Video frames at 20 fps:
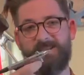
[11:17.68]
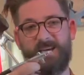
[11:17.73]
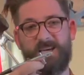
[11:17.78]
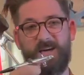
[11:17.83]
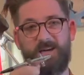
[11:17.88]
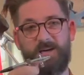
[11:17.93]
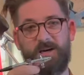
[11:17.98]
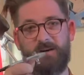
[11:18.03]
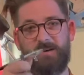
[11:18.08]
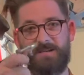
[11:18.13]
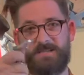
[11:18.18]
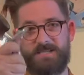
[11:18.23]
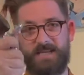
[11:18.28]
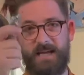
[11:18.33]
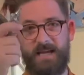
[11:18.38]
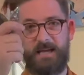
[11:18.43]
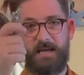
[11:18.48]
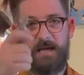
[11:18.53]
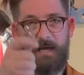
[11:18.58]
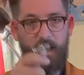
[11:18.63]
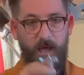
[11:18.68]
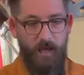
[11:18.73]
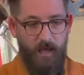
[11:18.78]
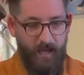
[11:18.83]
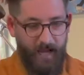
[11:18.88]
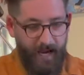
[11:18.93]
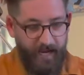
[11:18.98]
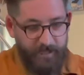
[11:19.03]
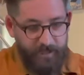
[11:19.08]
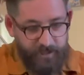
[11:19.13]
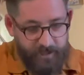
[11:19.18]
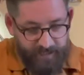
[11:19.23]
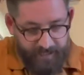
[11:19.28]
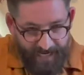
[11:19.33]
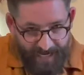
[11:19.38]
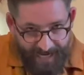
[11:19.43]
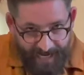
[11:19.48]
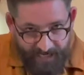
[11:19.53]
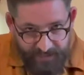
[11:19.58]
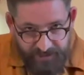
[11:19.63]
like a gun, doesn't it? And you
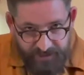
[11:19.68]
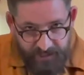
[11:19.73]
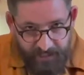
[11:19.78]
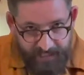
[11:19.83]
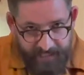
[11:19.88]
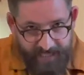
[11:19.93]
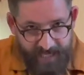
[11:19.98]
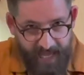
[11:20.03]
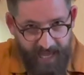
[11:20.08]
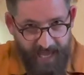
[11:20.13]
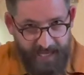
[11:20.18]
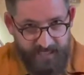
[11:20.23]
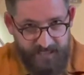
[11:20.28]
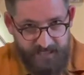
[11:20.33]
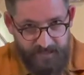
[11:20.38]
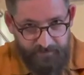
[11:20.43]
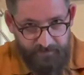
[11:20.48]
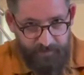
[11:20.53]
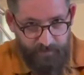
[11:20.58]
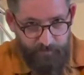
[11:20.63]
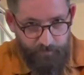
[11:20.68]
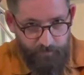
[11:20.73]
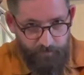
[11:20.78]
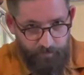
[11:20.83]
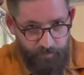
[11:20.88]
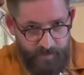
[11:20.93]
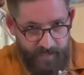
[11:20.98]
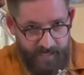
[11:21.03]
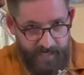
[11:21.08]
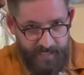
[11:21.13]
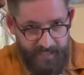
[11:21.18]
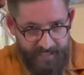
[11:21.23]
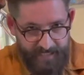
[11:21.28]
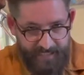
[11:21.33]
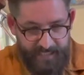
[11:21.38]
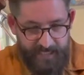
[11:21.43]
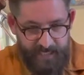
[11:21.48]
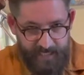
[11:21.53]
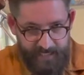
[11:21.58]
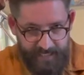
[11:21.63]
can actually get some
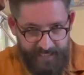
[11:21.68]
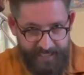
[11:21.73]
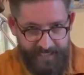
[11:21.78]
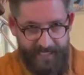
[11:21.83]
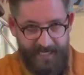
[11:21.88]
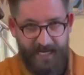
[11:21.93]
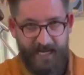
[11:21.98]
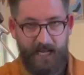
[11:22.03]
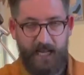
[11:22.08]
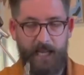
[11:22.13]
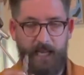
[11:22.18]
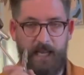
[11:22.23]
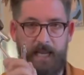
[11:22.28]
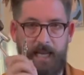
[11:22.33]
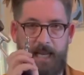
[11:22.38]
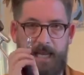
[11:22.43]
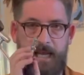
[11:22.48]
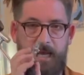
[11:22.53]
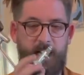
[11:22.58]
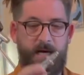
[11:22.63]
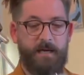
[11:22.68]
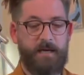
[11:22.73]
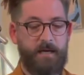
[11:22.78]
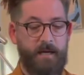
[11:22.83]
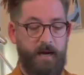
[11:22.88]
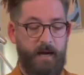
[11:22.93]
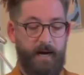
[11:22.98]
really neat, clear,